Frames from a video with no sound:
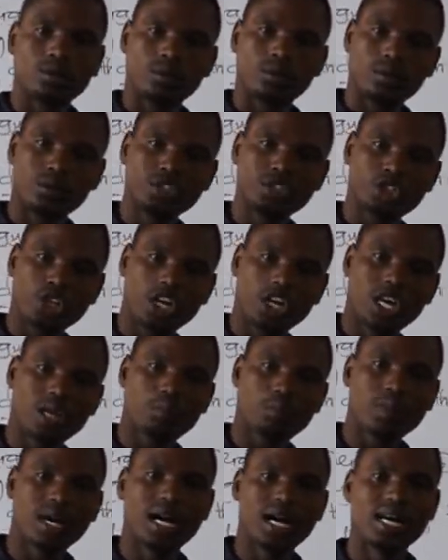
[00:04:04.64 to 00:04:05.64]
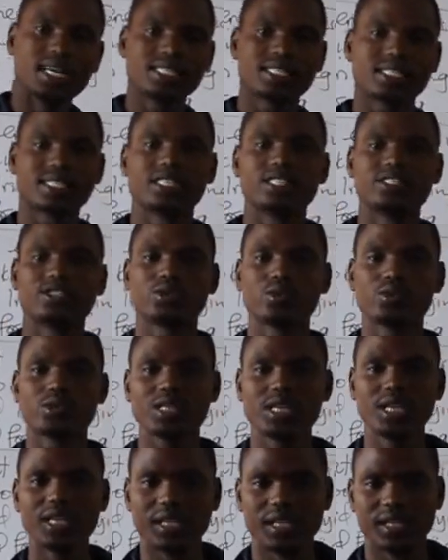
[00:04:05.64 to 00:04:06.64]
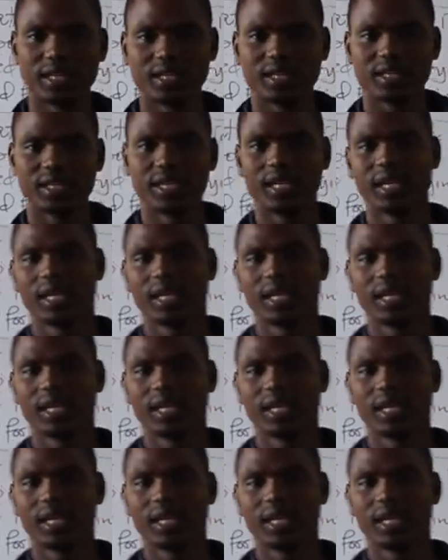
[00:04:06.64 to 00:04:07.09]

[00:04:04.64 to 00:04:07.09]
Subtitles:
which help us to see.